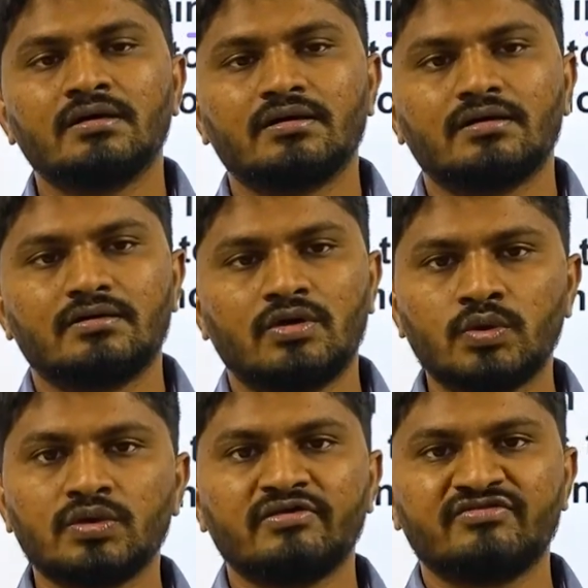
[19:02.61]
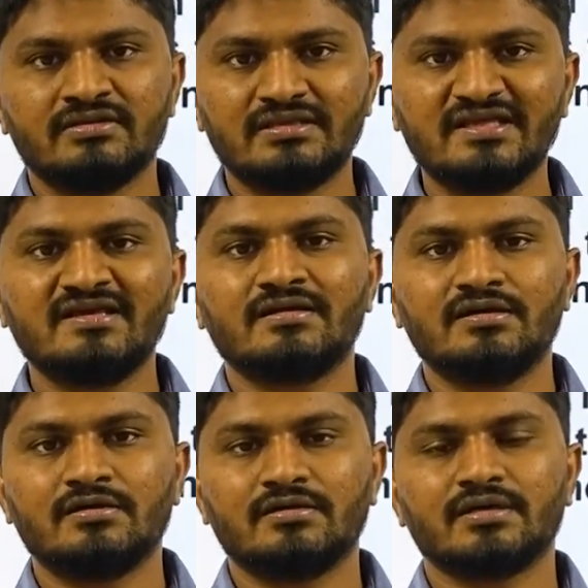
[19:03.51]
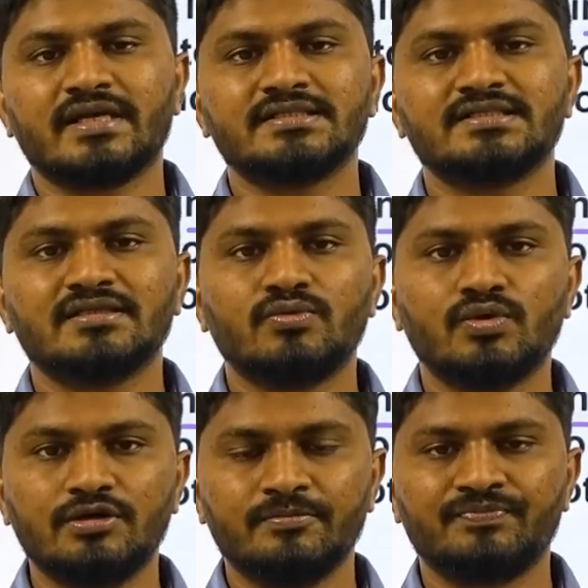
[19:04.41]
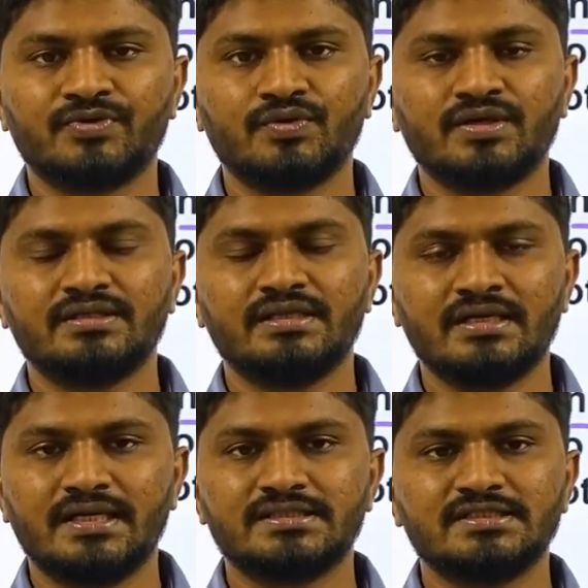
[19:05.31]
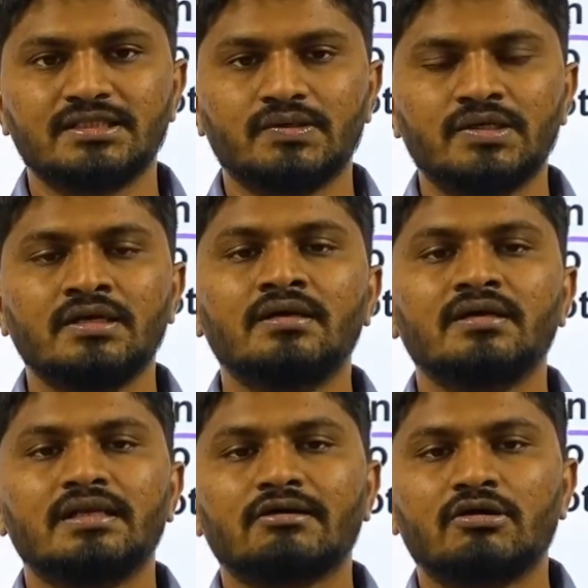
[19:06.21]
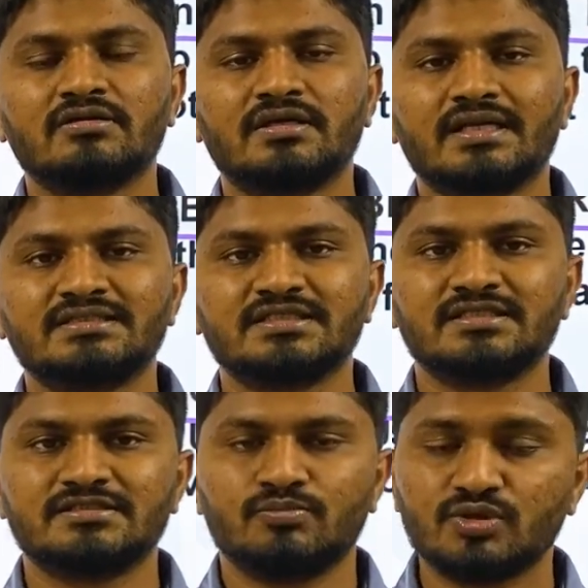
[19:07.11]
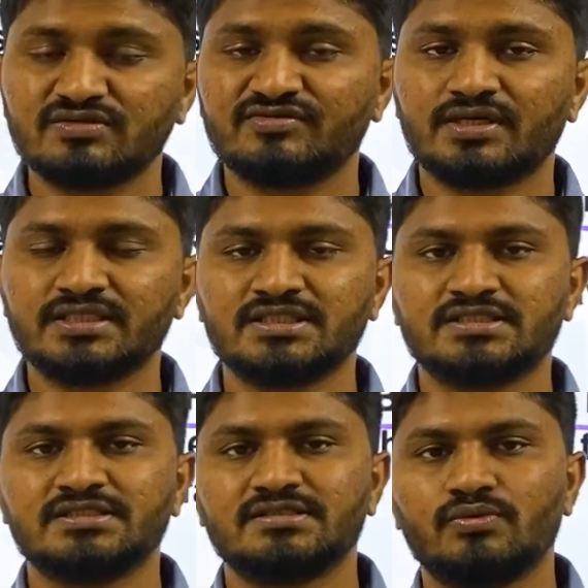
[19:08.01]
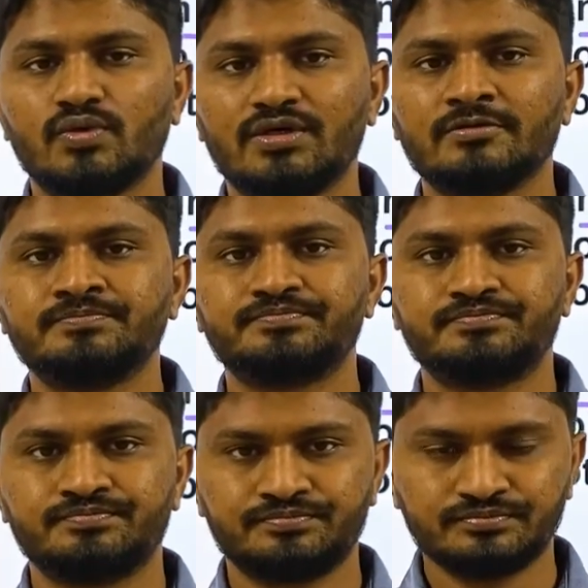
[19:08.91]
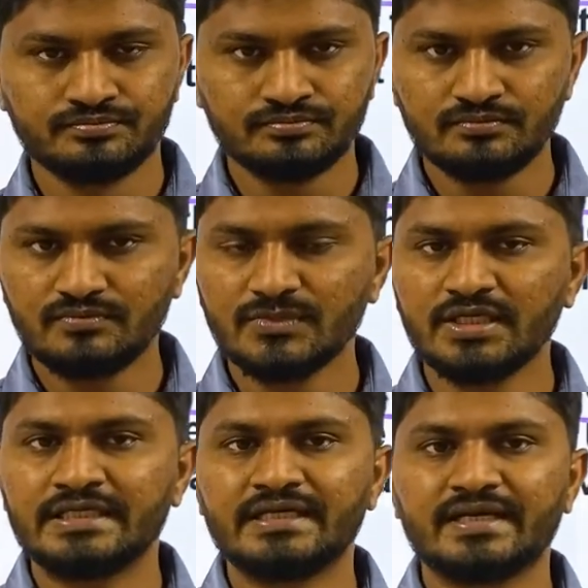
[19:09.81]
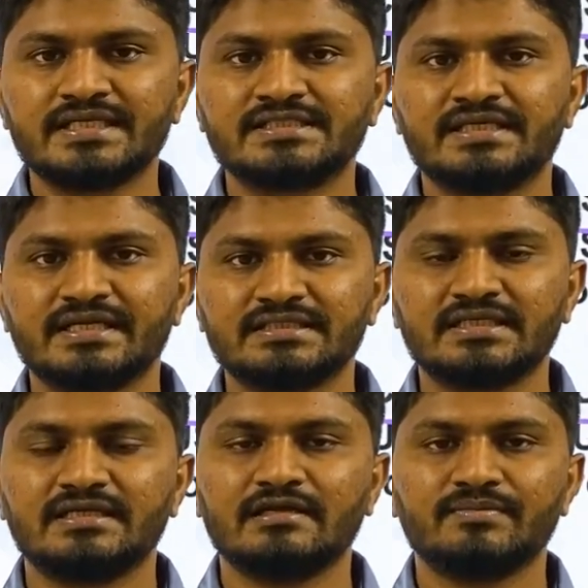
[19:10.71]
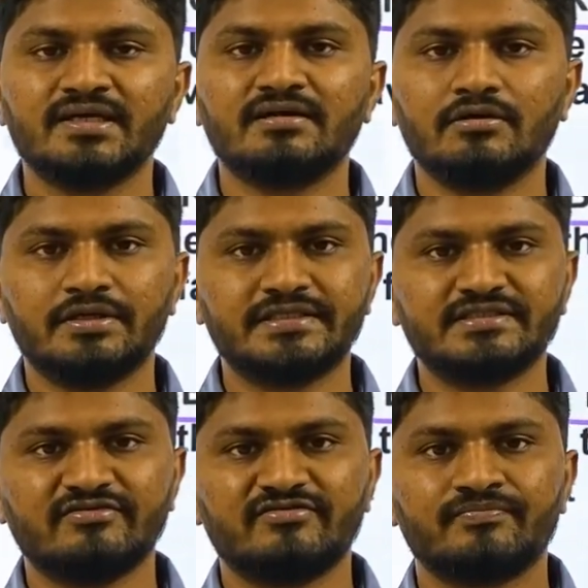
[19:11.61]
not one of the currency in the world. Okay, the currency in the world, like all the transactions, most of the transactions in the world in international trades are done by dollar itself.